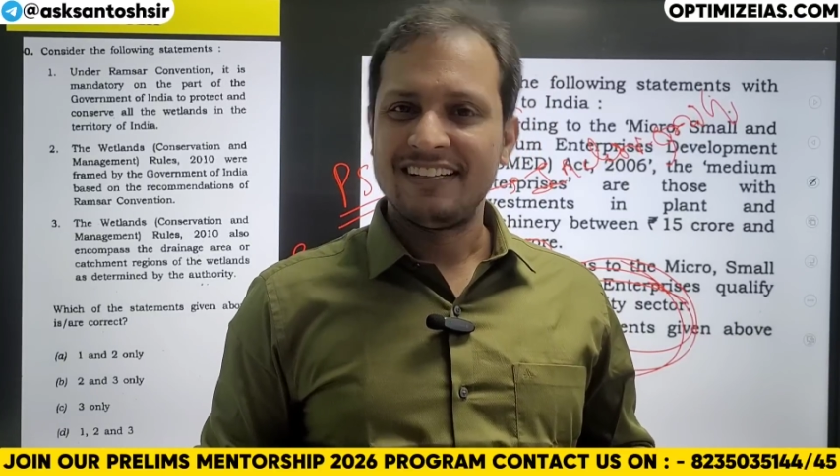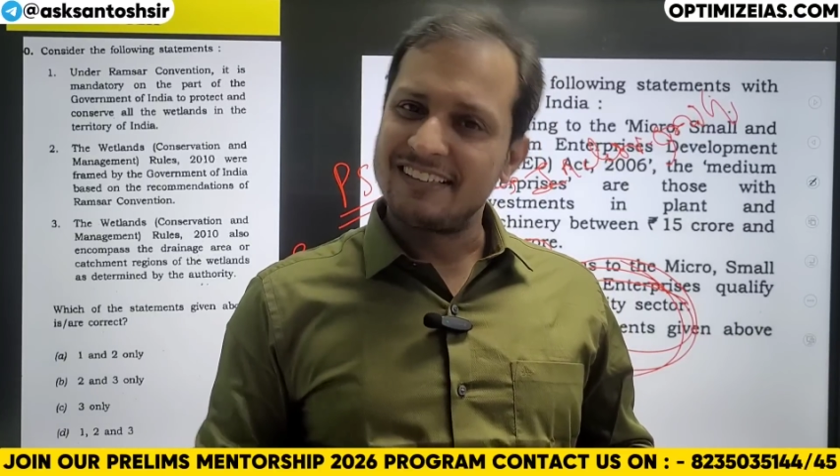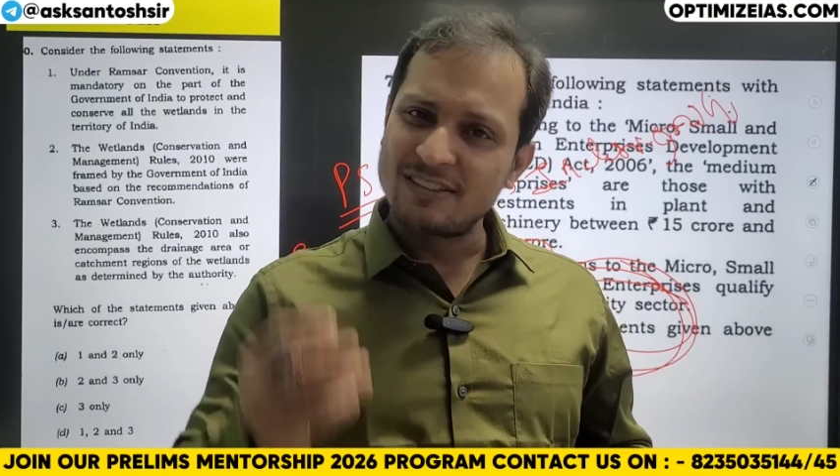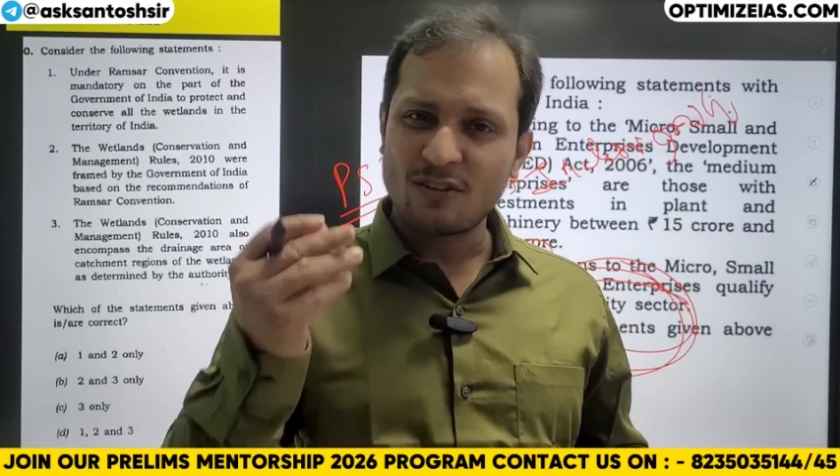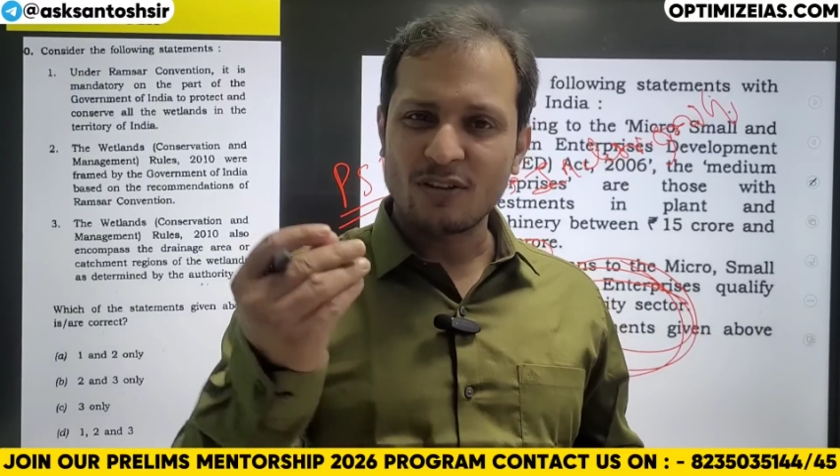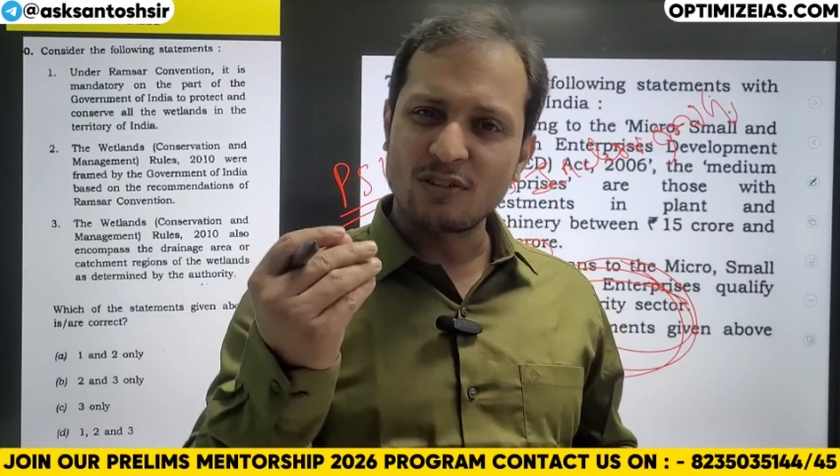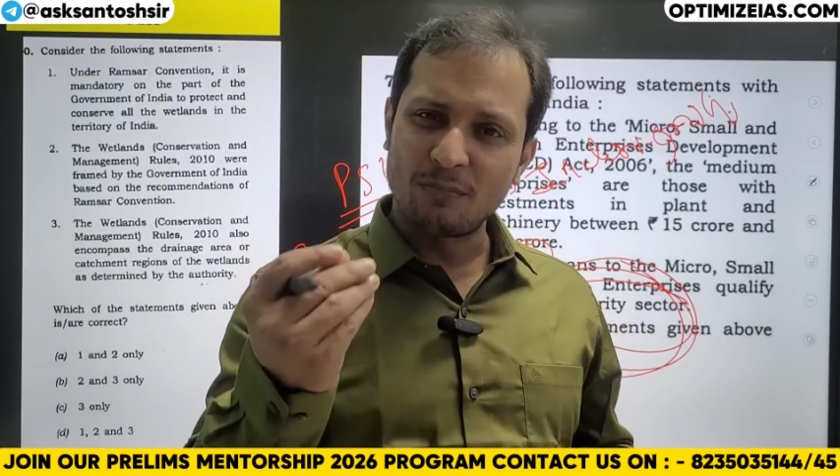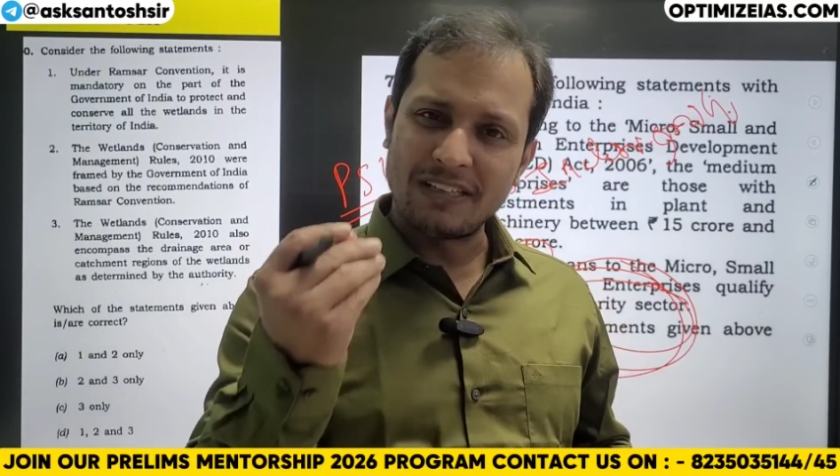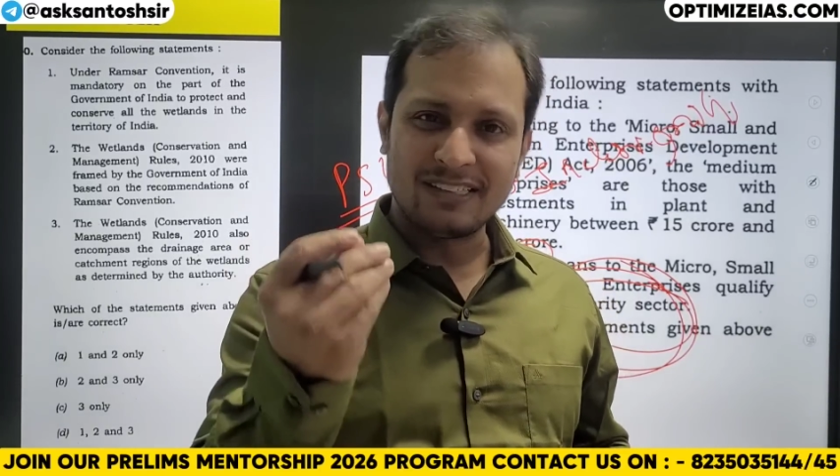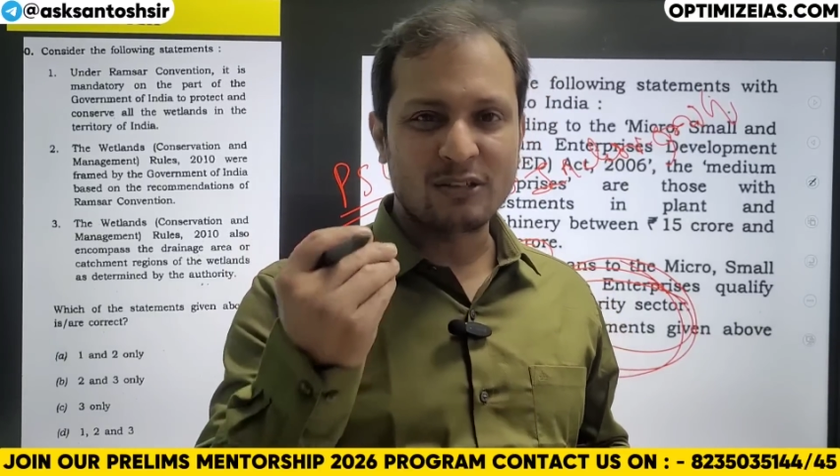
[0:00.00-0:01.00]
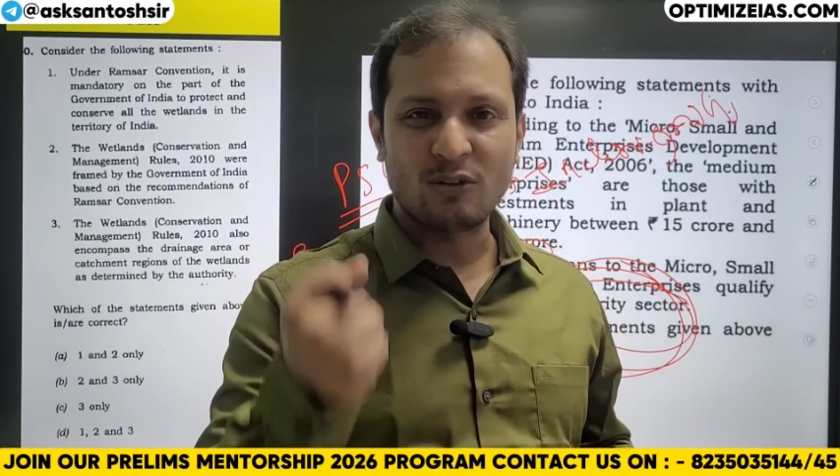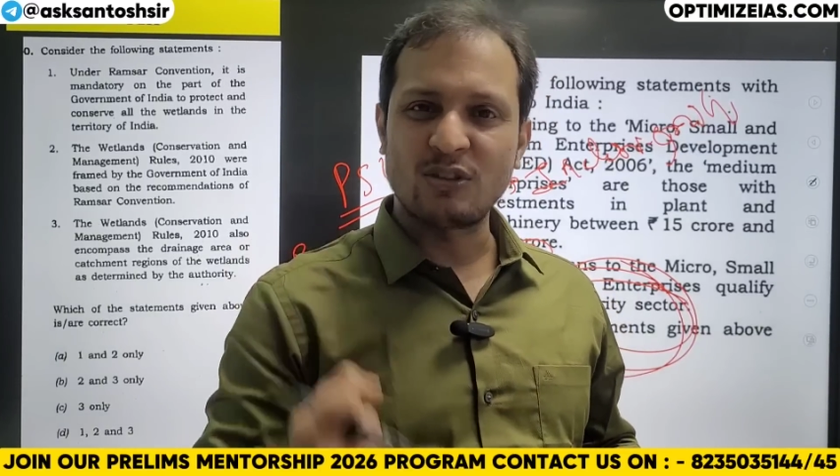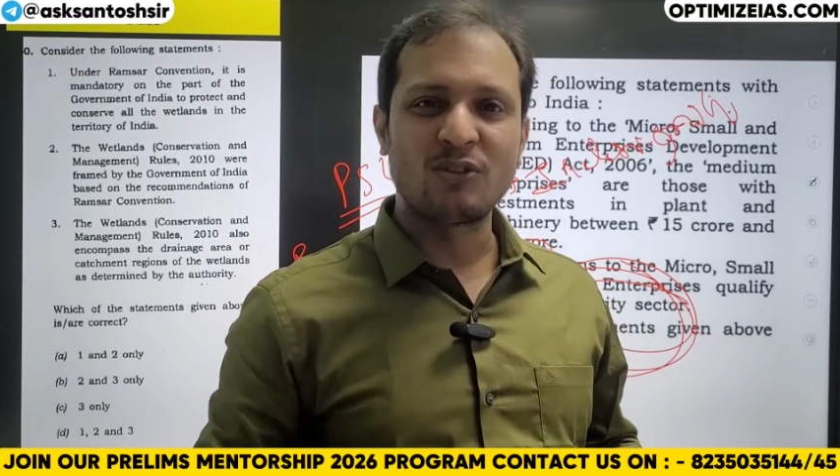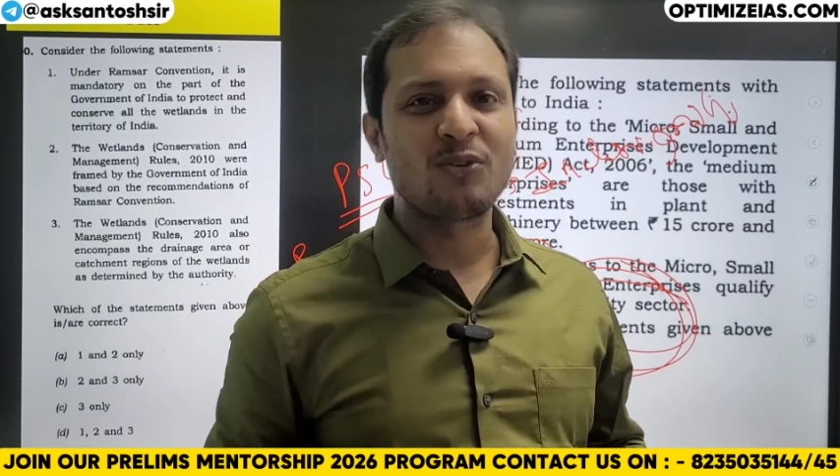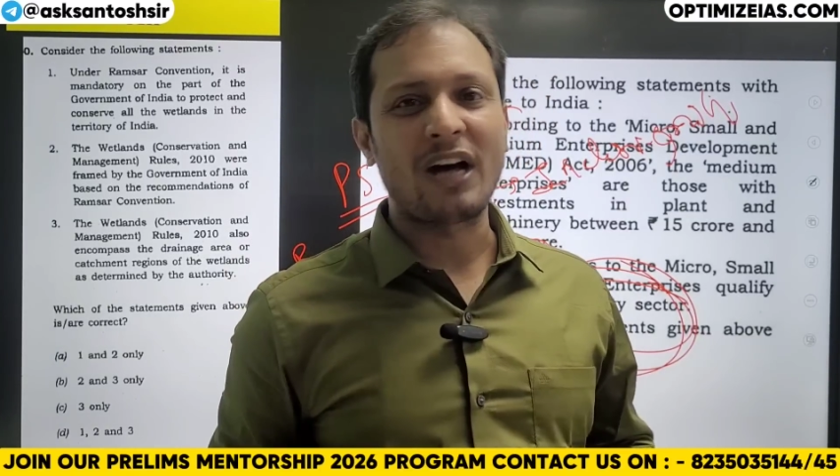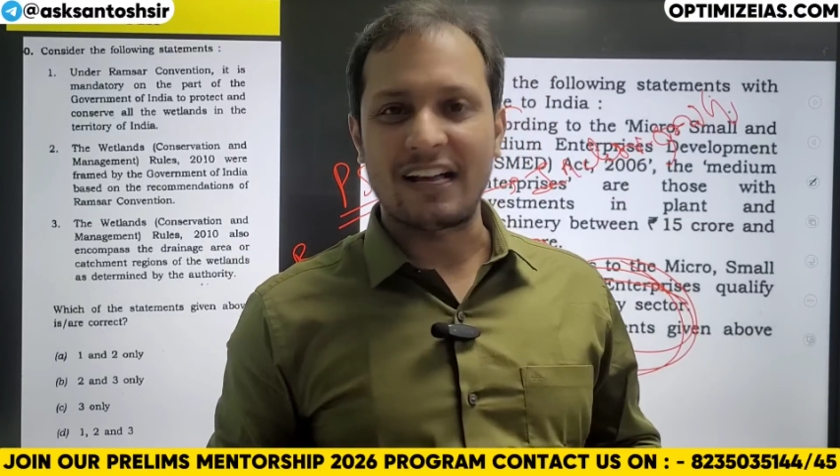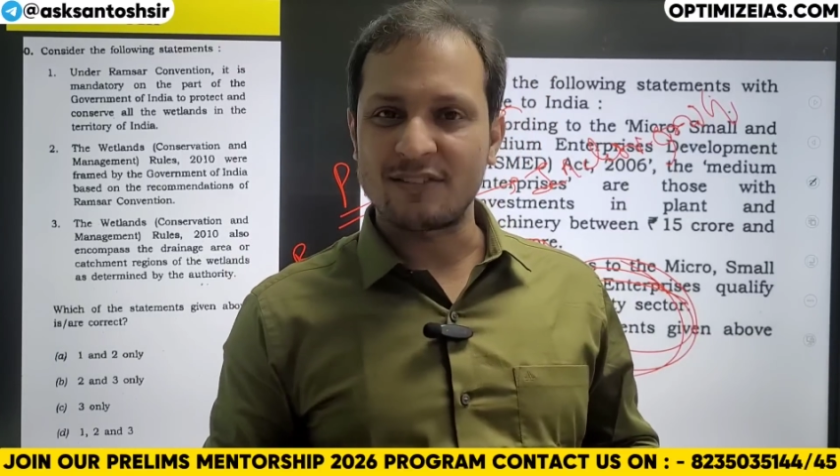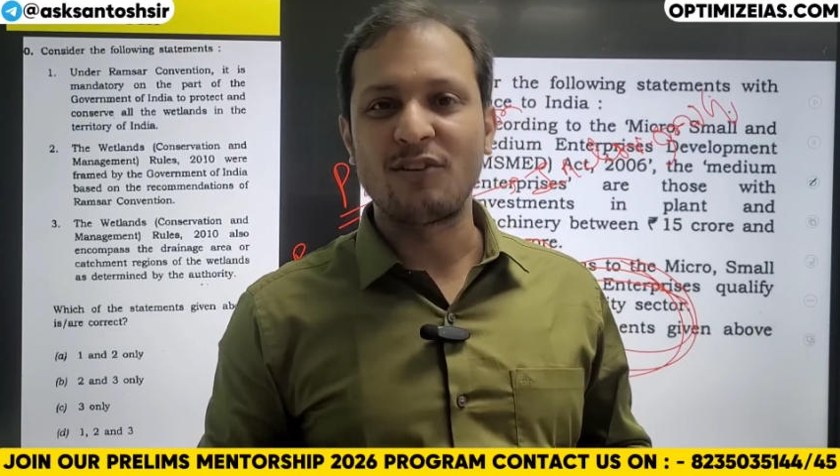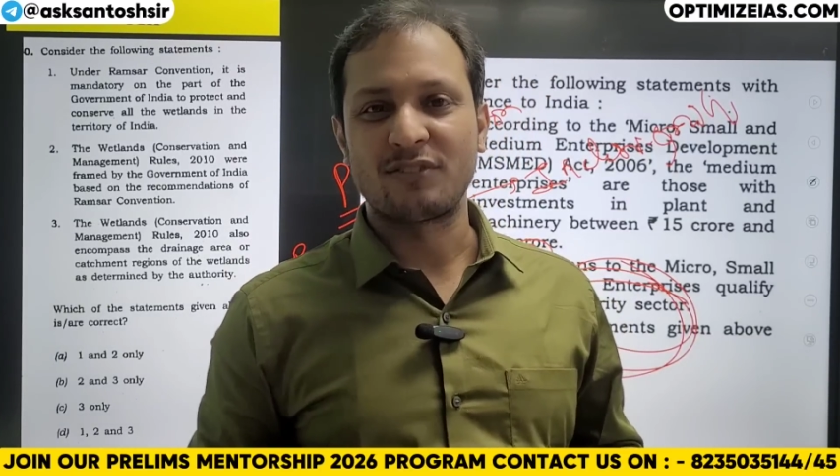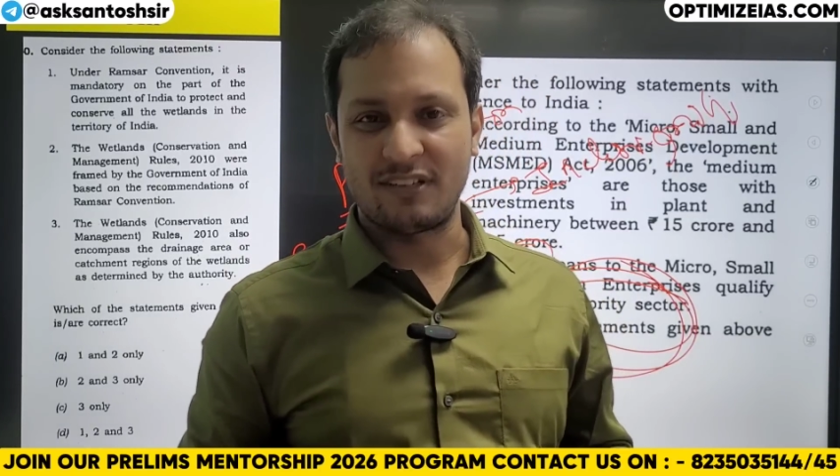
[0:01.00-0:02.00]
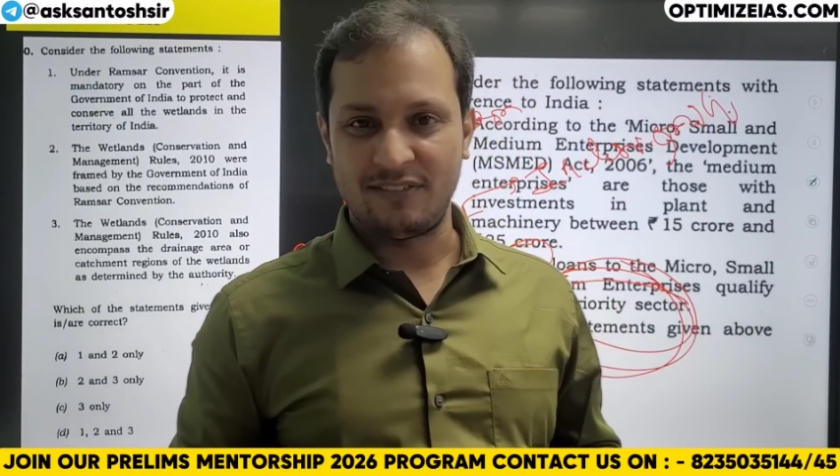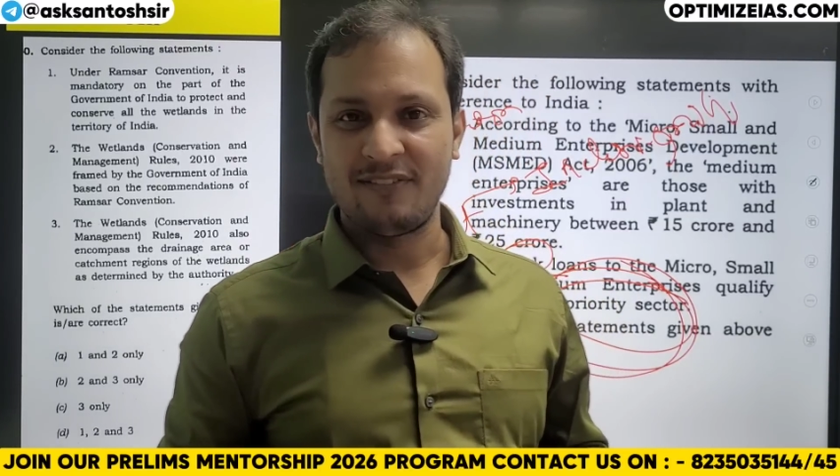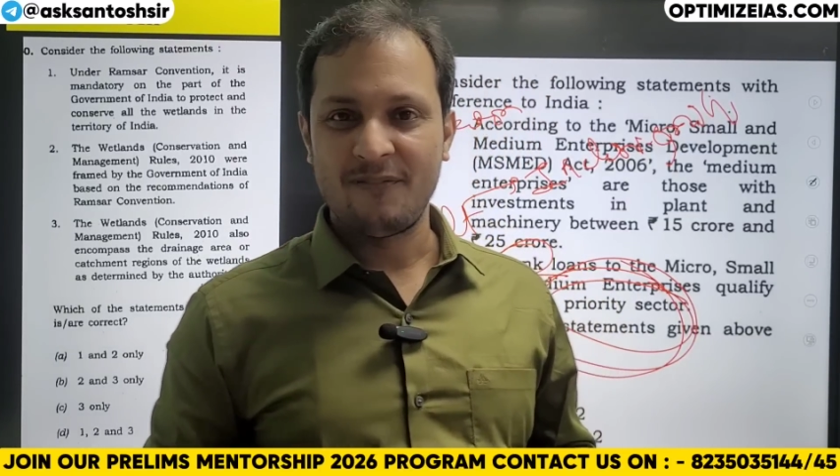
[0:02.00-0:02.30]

This also basic question you should ask yourself.